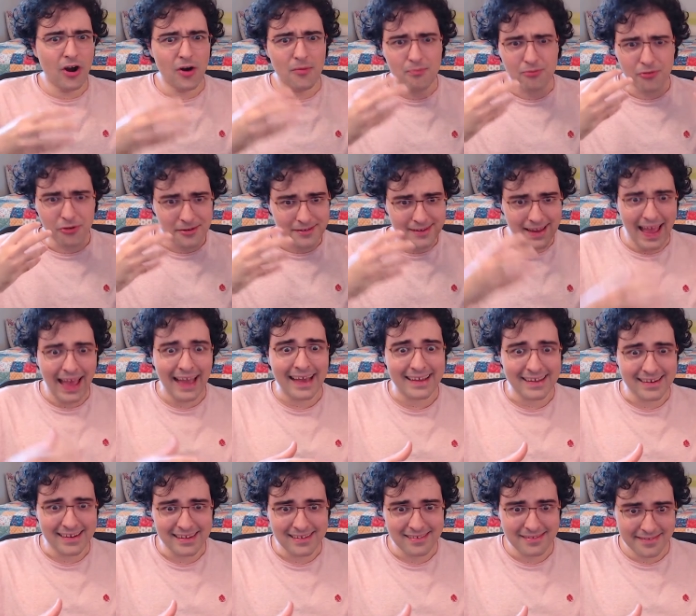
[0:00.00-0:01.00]

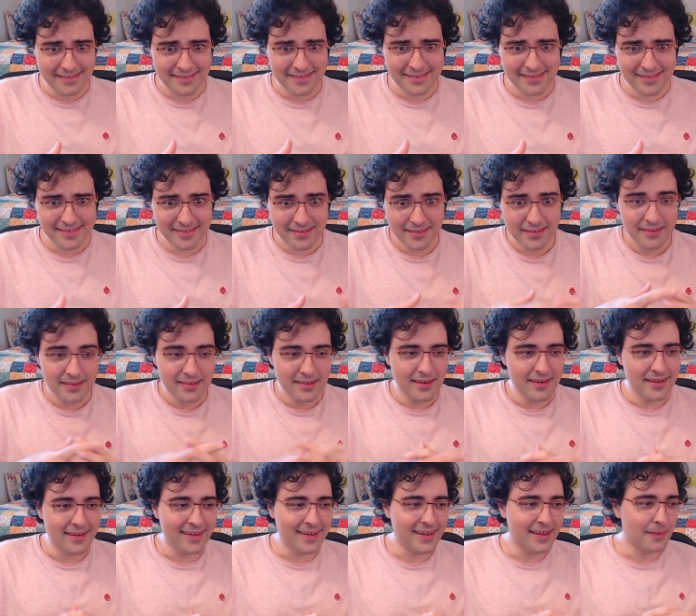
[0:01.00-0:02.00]
protagonists
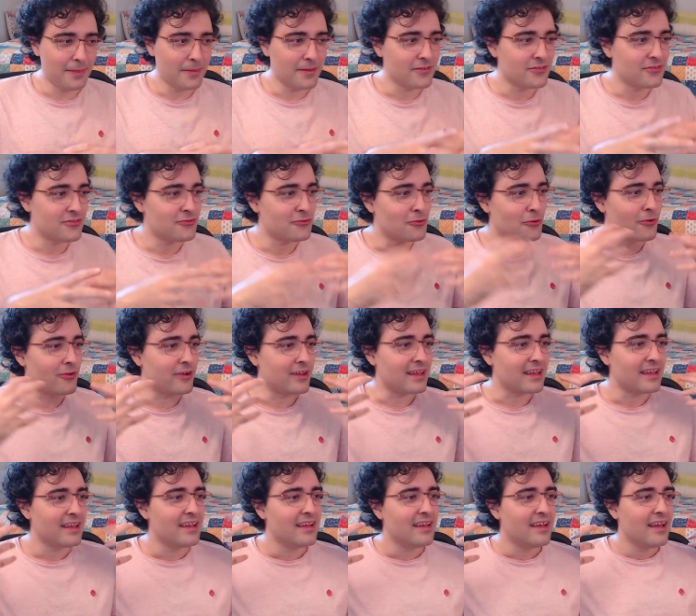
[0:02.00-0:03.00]
in this story.
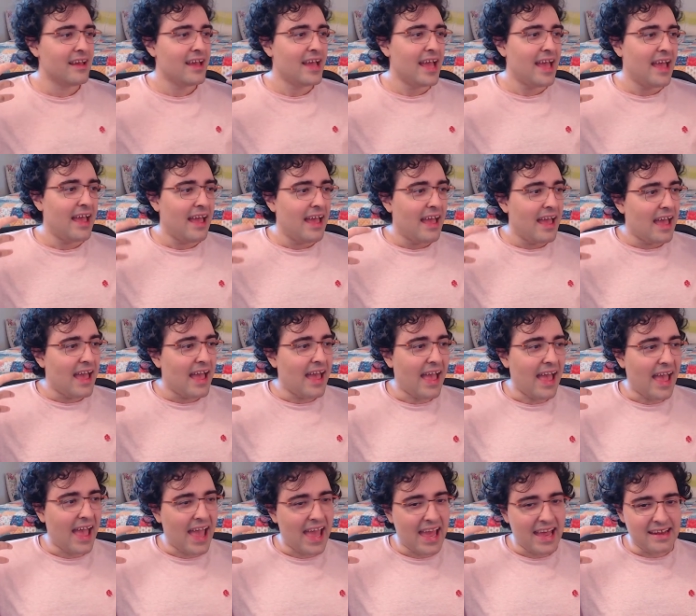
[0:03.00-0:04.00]

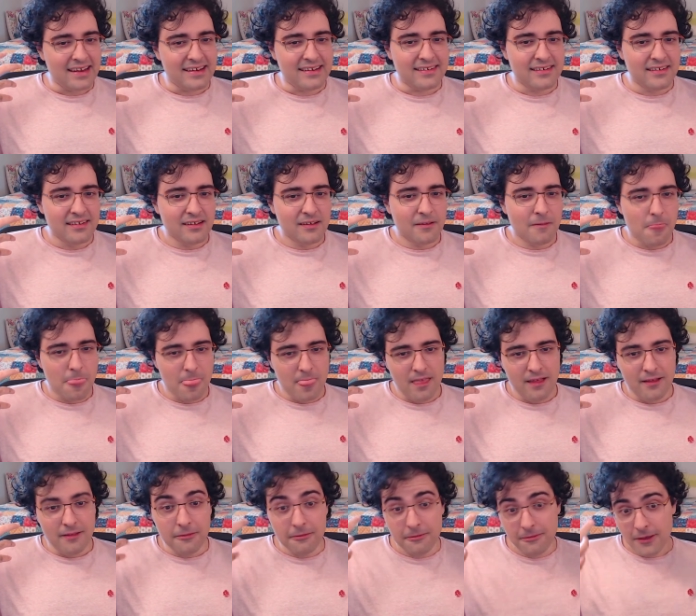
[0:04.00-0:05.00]
And
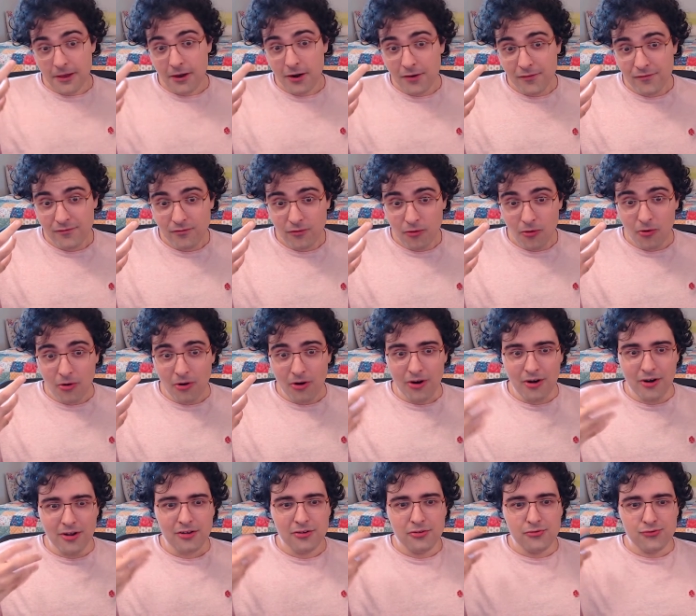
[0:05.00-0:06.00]

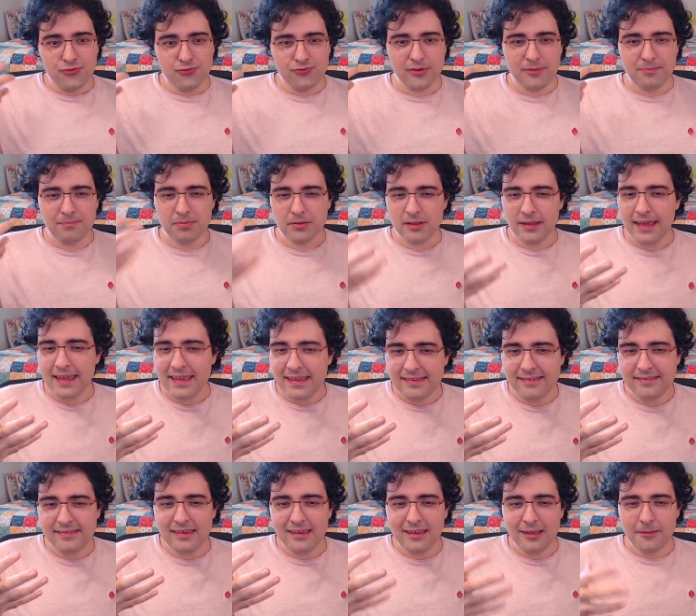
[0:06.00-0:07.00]
therefore,
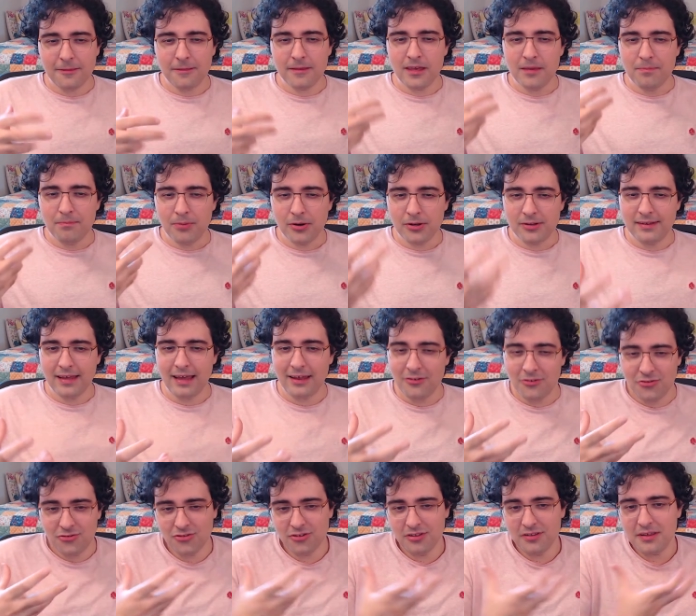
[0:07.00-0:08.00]
replacing the
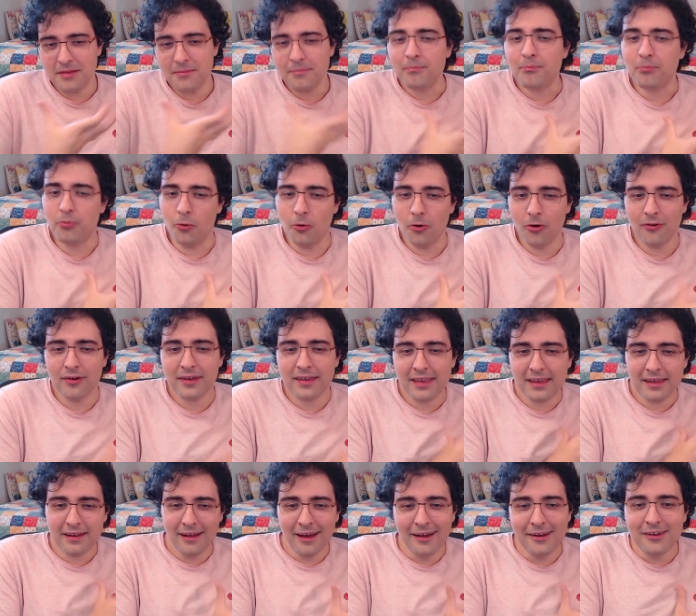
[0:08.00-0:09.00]
potentially boring
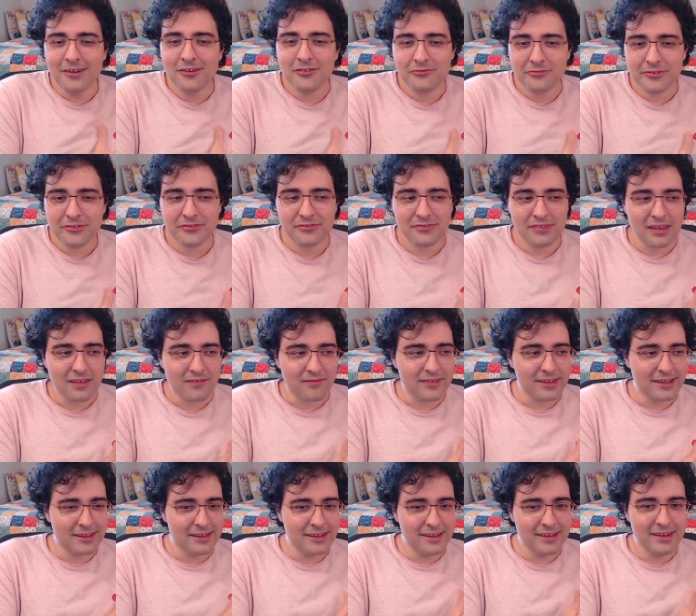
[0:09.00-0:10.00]
and uninteresting
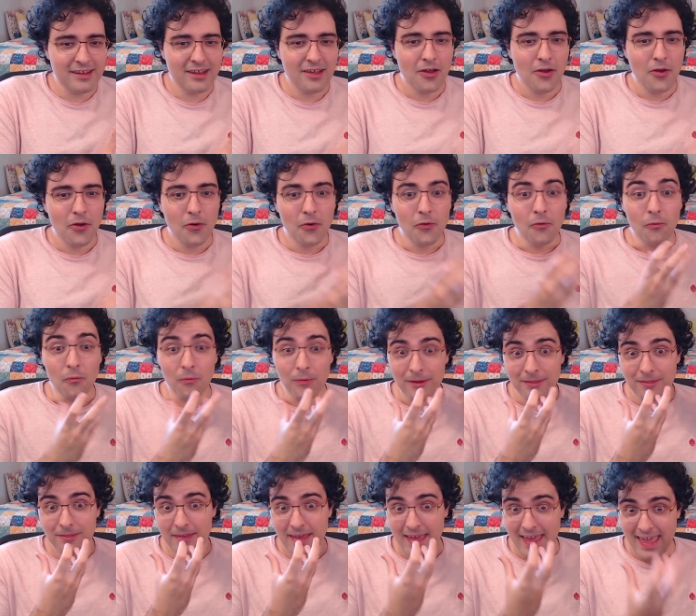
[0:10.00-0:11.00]
villain
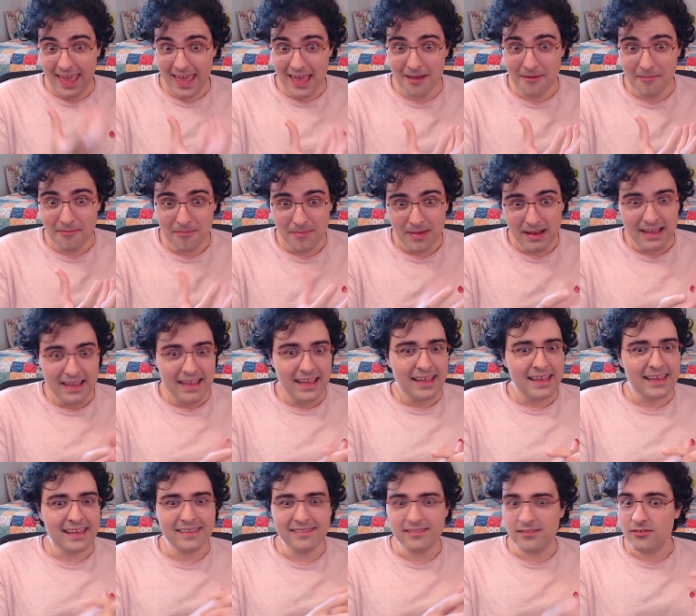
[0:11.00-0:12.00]
with him
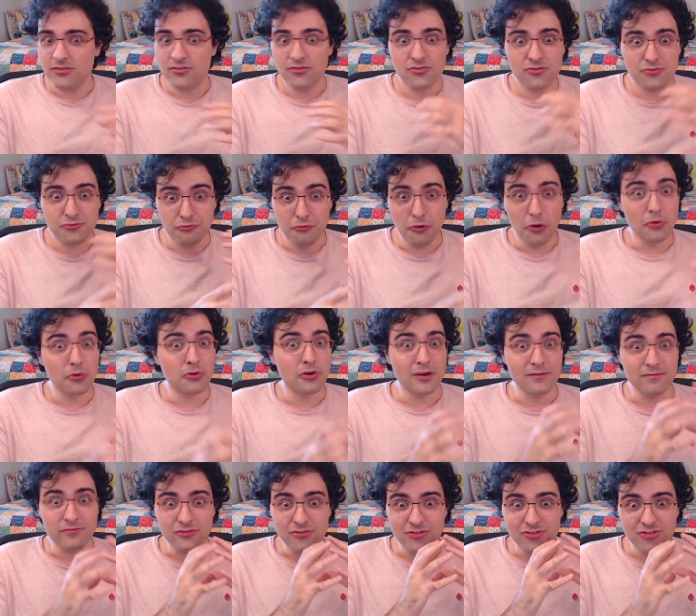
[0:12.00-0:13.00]
is a stroke
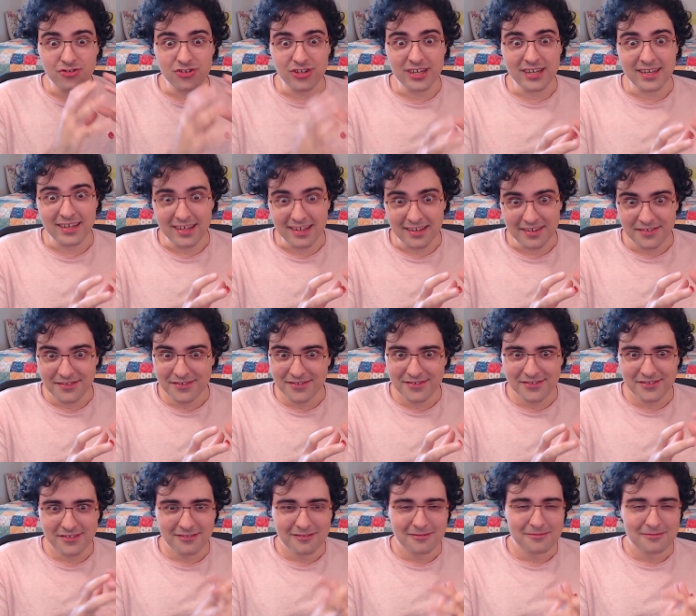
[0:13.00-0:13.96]
of genius.